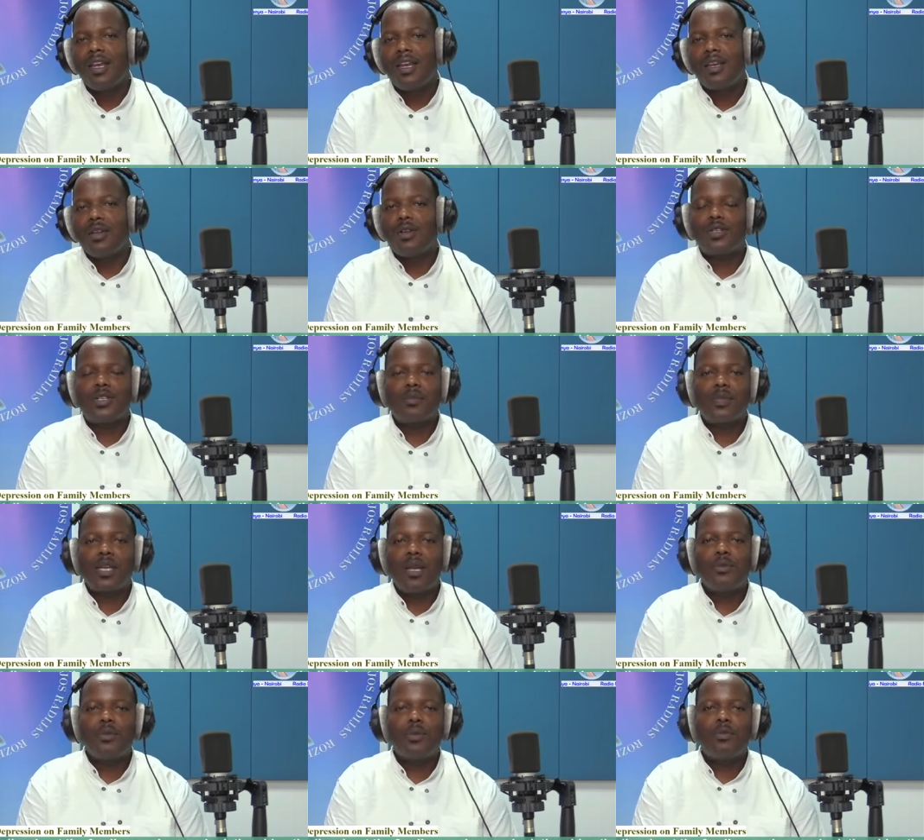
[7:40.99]
You know,
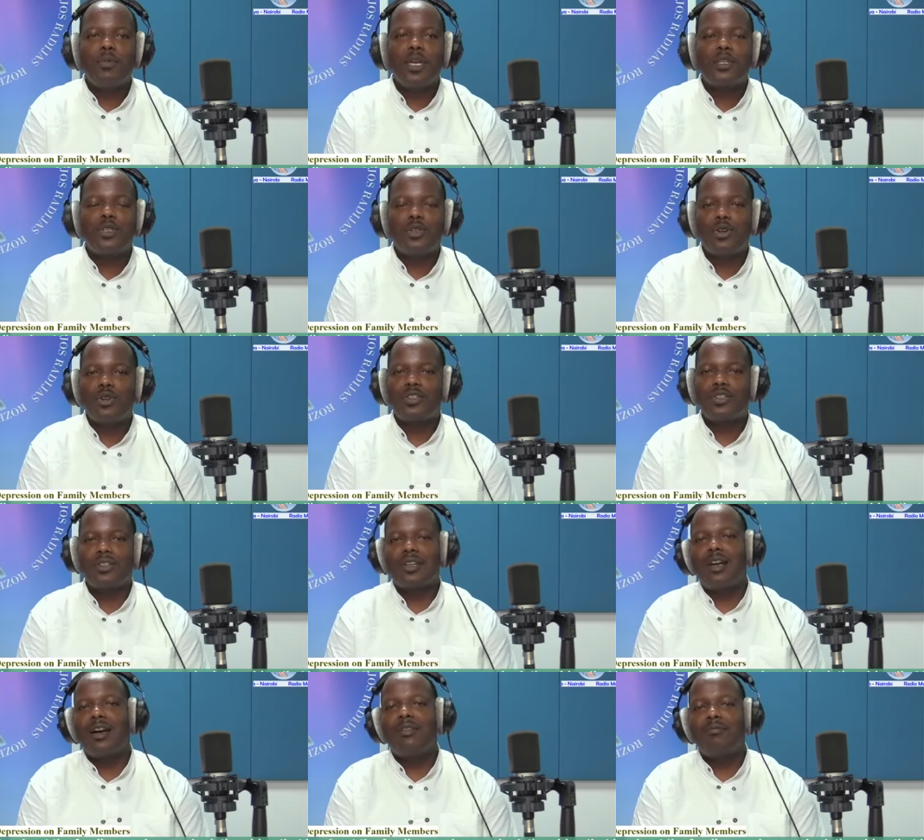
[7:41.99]
sometimes we make jokes,
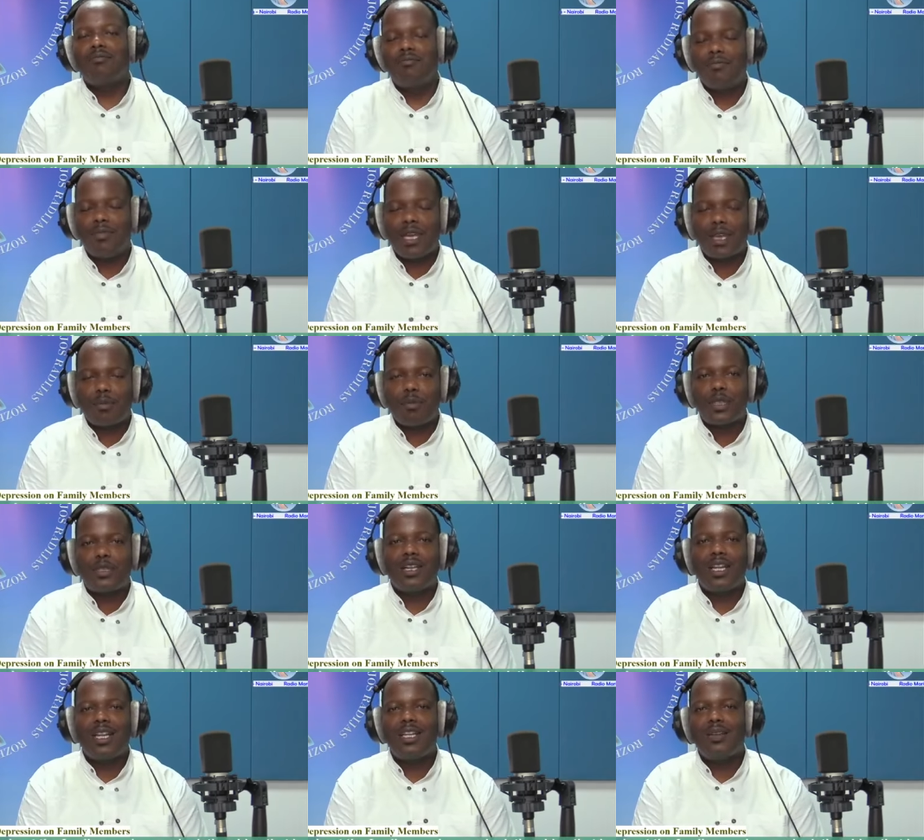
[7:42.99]
uh, like
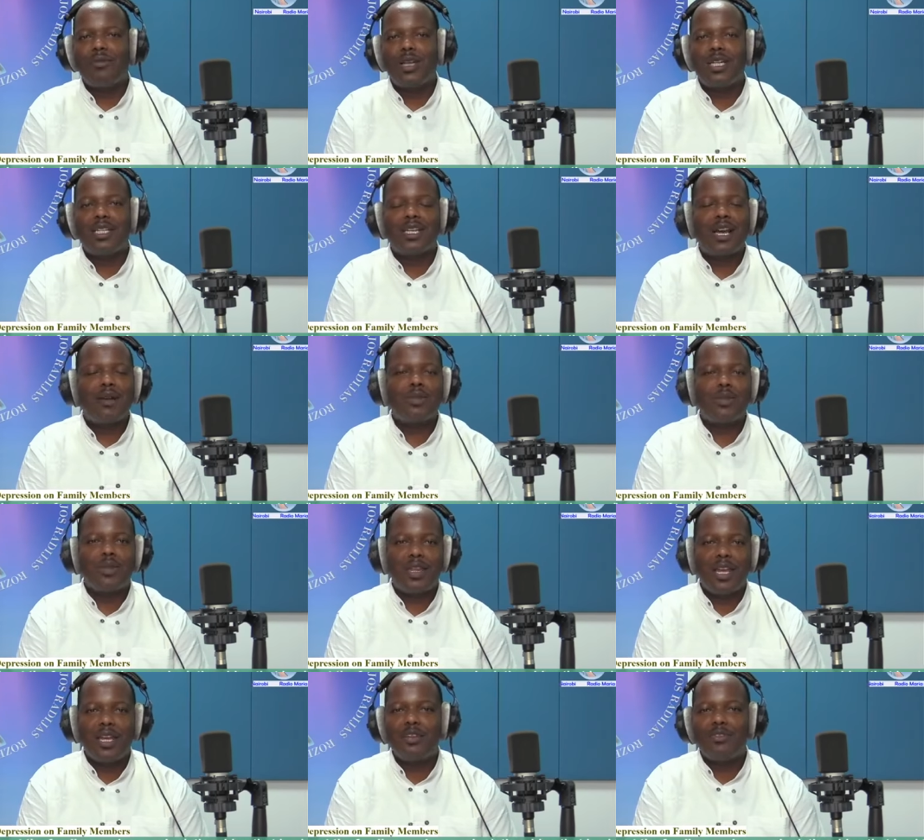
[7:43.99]
personally, when it comes to
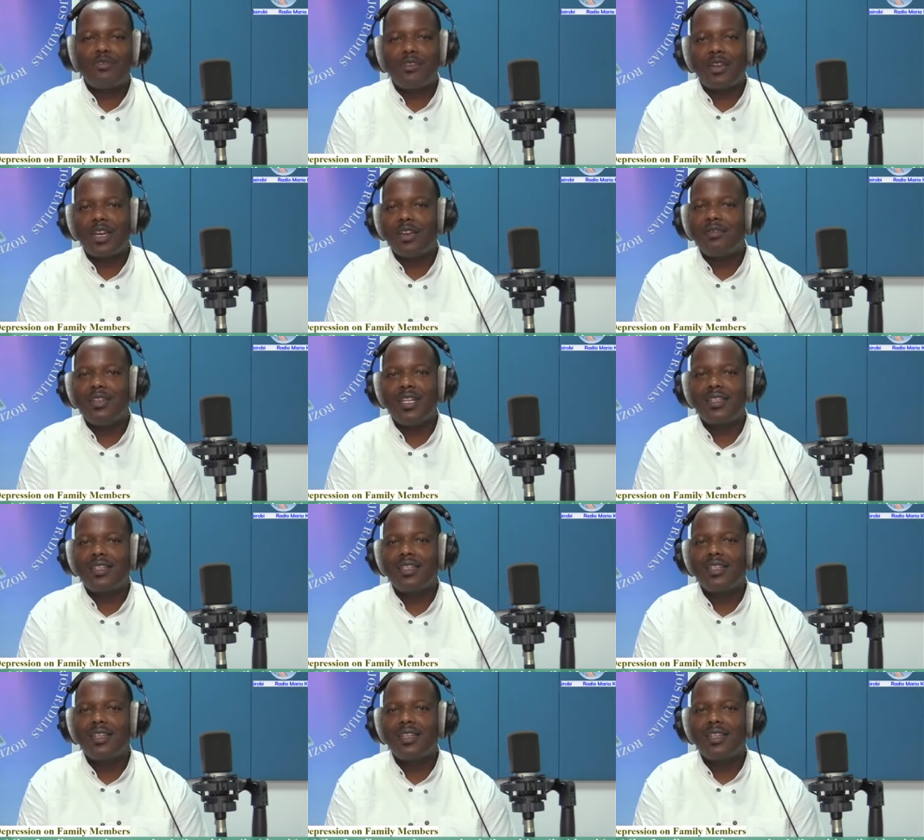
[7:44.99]
the area of forgiveness.